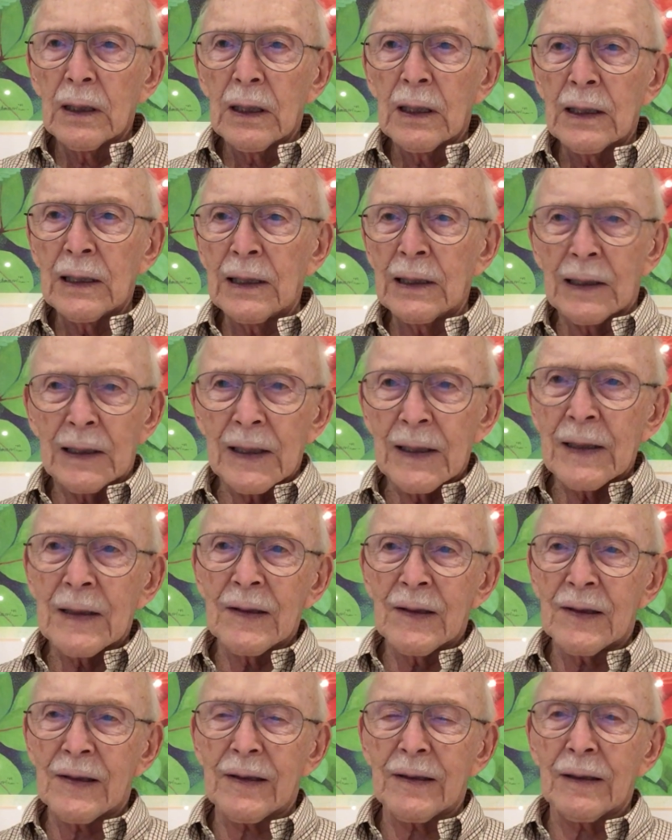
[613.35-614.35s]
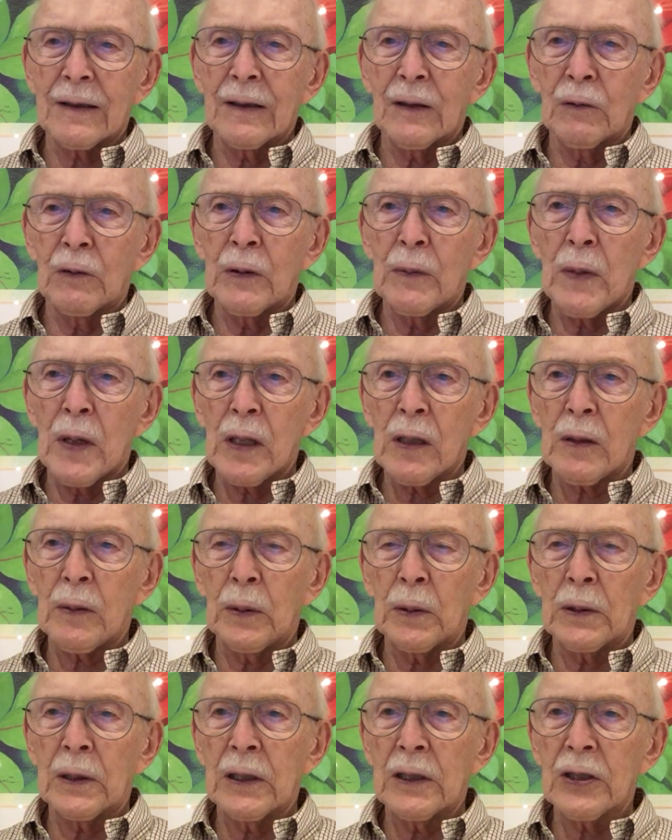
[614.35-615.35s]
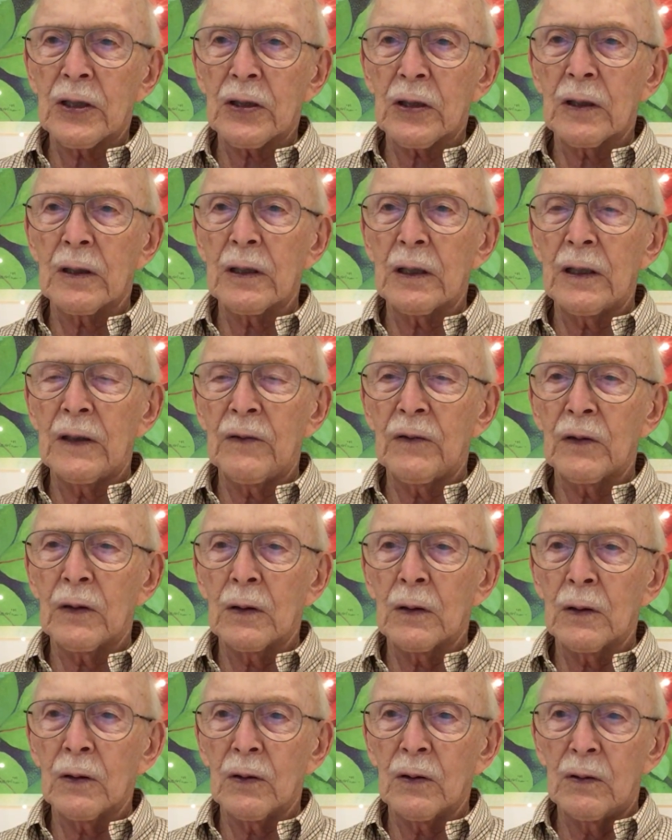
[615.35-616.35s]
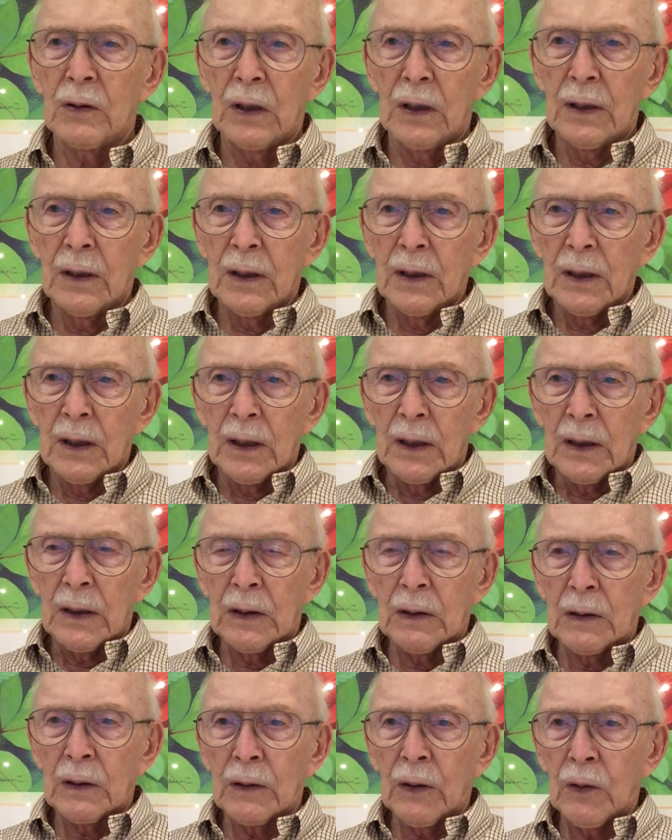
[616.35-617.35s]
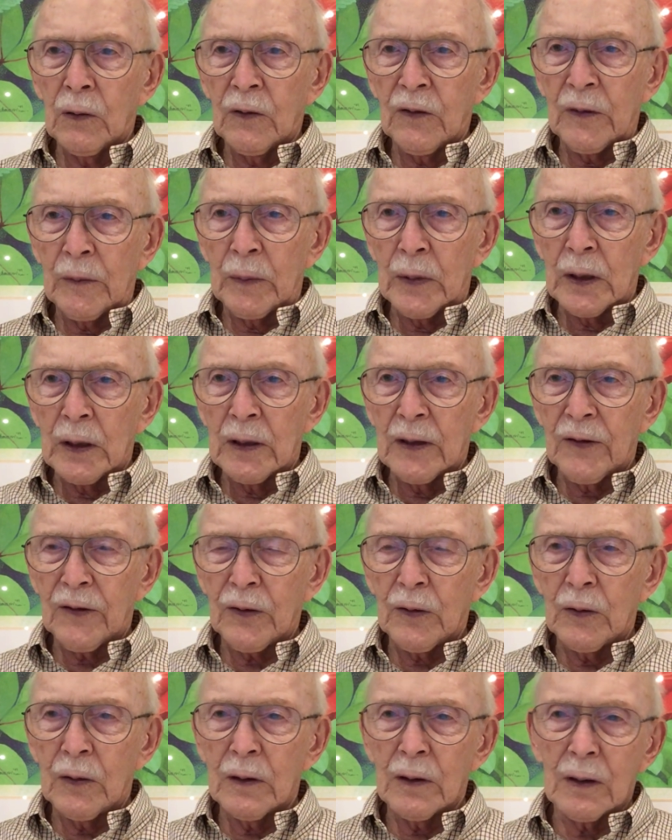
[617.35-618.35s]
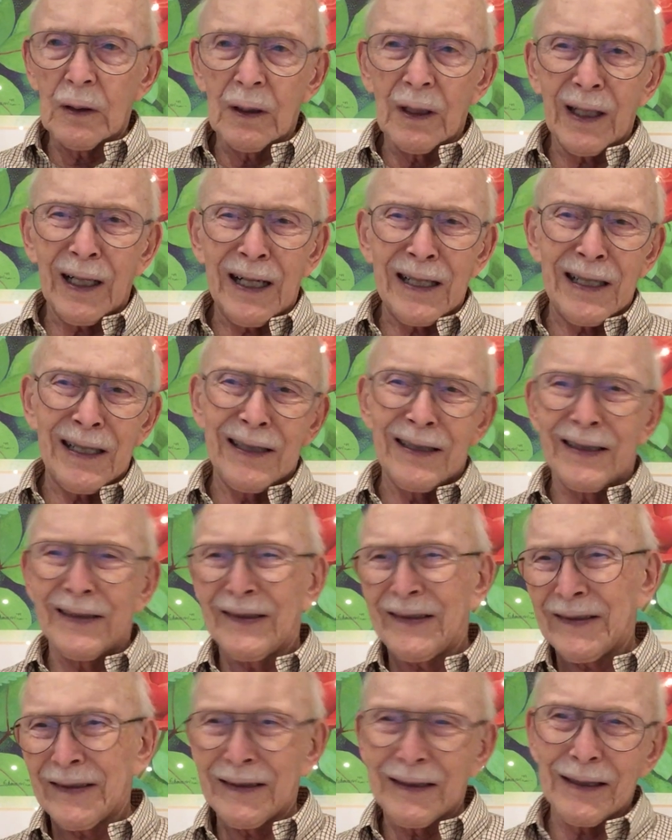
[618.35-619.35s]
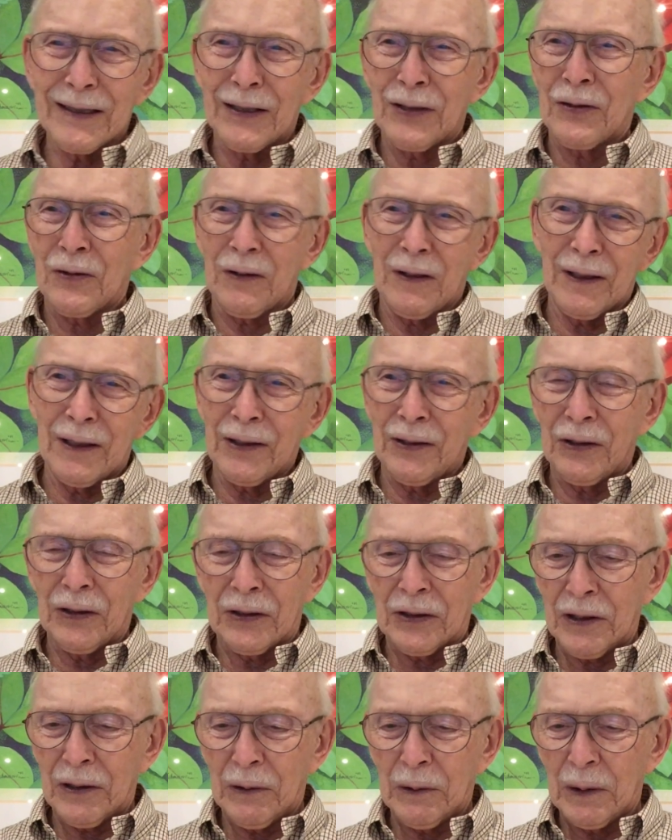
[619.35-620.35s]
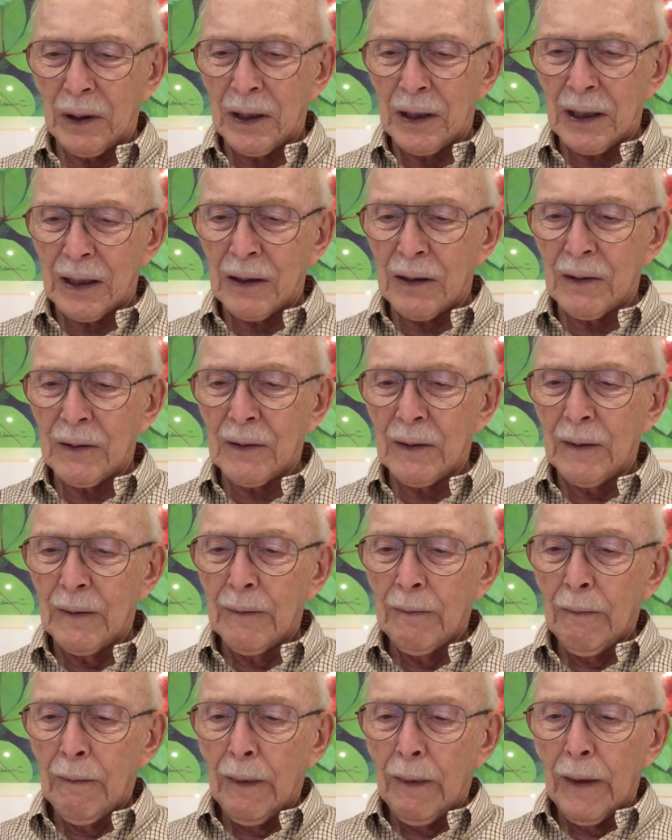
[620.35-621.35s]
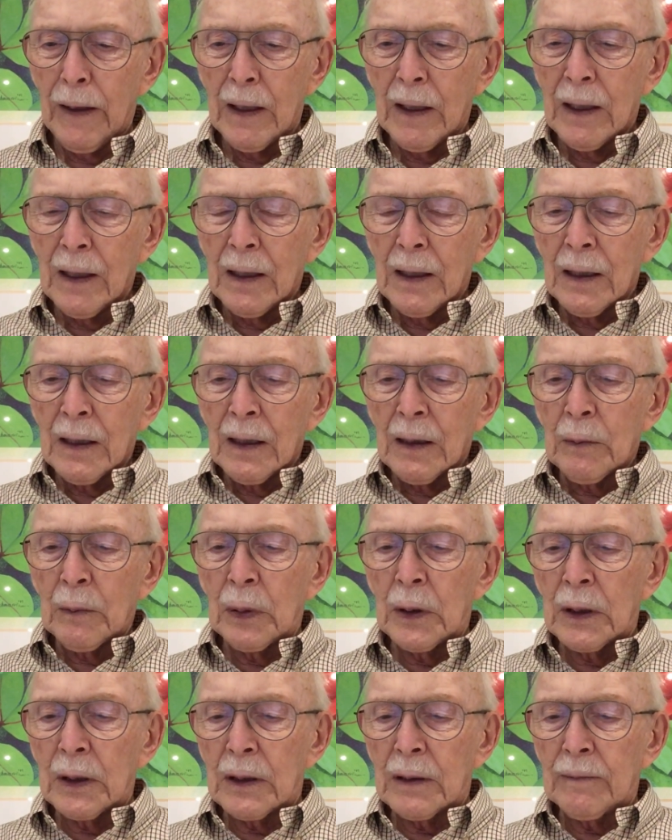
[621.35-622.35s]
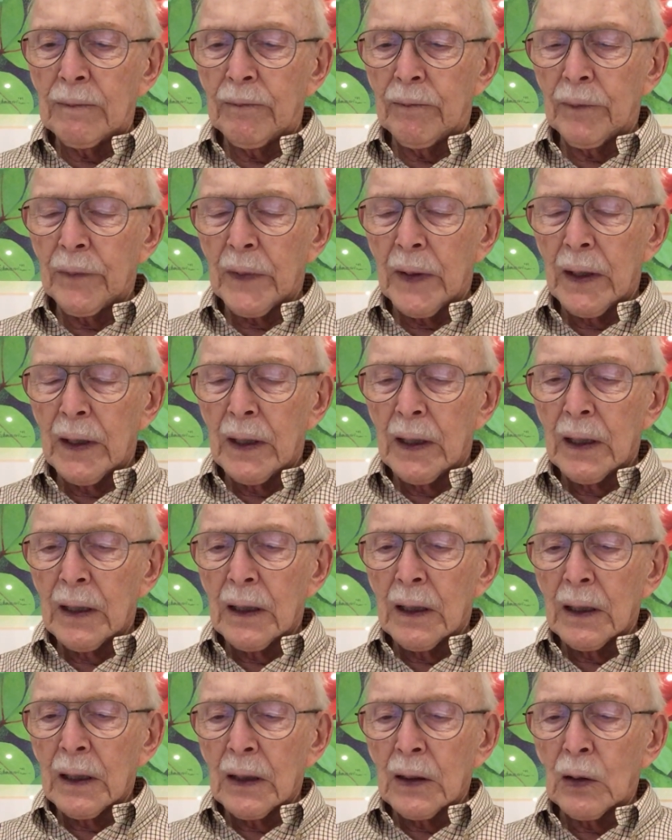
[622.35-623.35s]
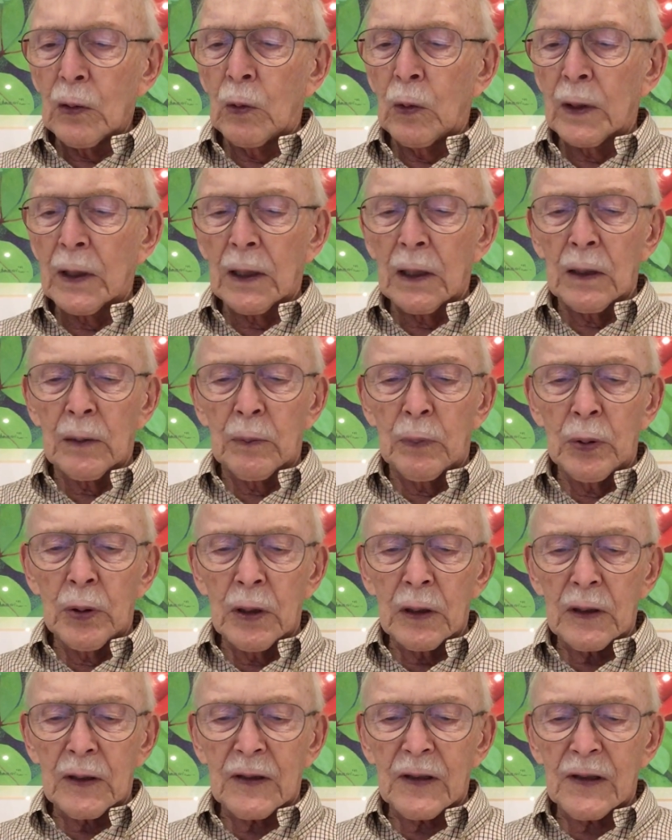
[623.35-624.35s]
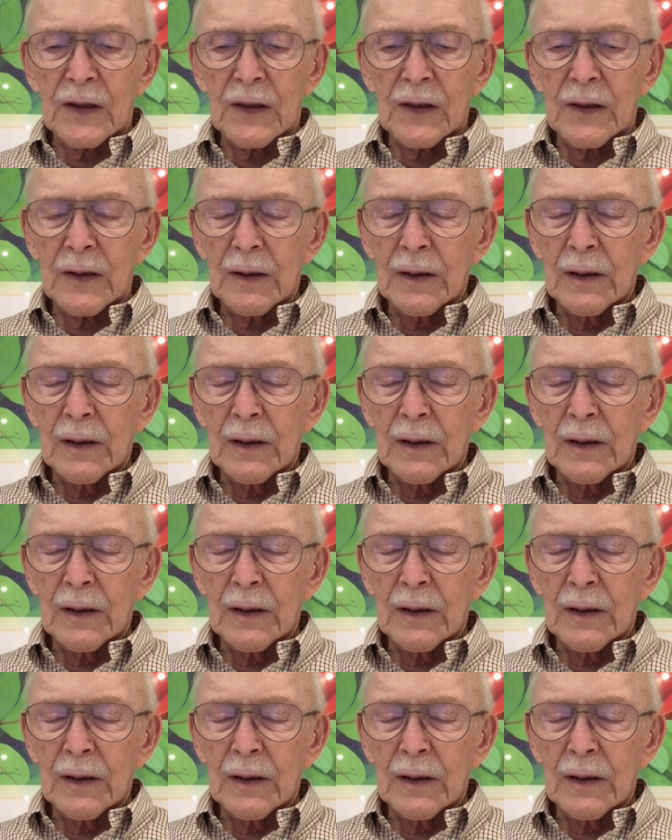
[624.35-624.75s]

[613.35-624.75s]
It is a remarkable nation, even though there are those among us who are constantly trying to tear it down. But Gwendolyn Brooks